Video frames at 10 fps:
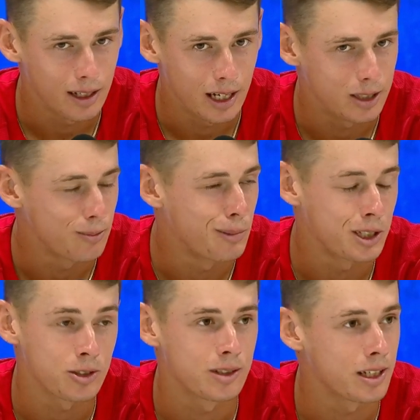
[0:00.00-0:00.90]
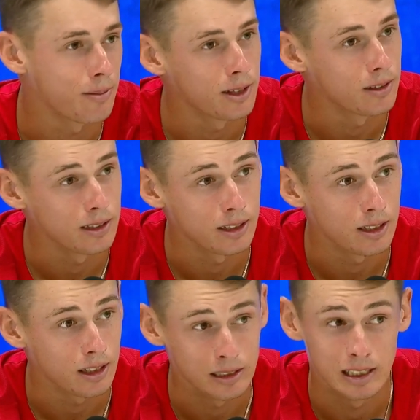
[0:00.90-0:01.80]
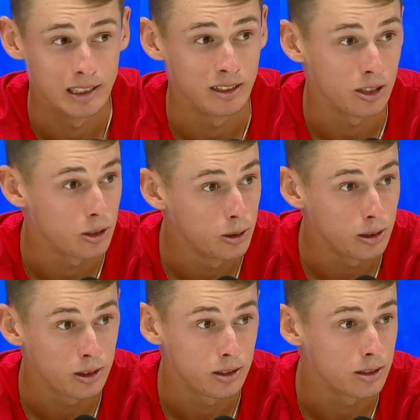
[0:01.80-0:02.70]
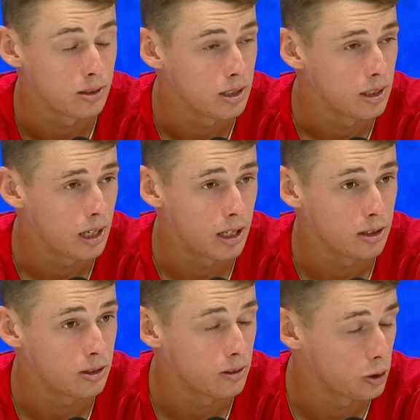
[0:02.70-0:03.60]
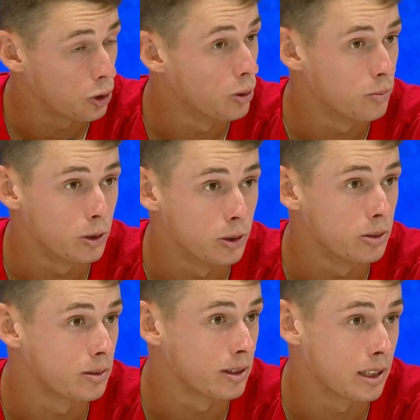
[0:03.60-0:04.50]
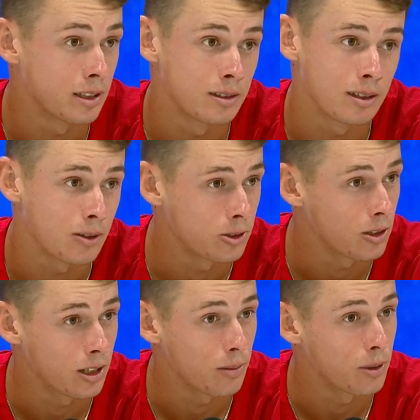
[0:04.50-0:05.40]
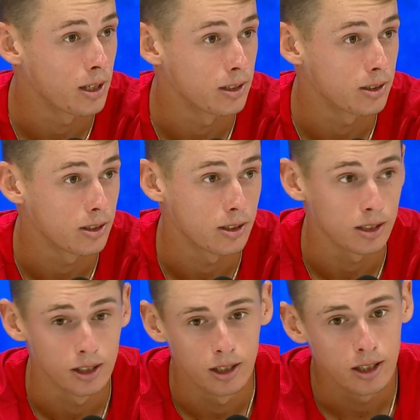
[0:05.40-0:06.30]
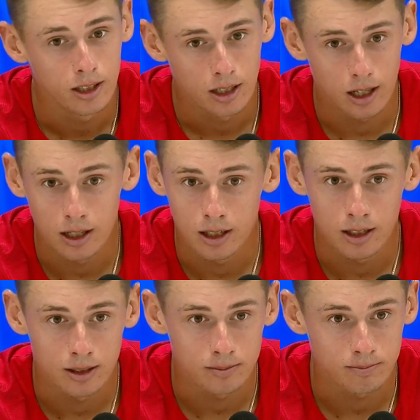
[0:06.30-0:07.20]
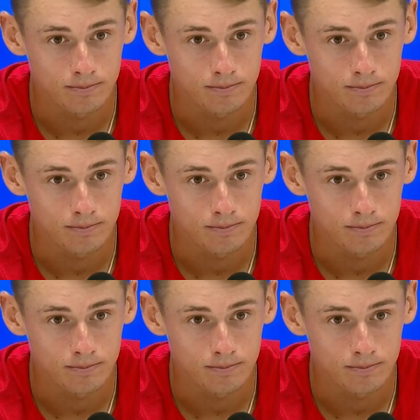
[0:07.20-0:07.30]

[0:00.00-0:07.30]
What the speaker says: as much depth as I could, because any sort of short ball, then I was going to get punished. So, you know,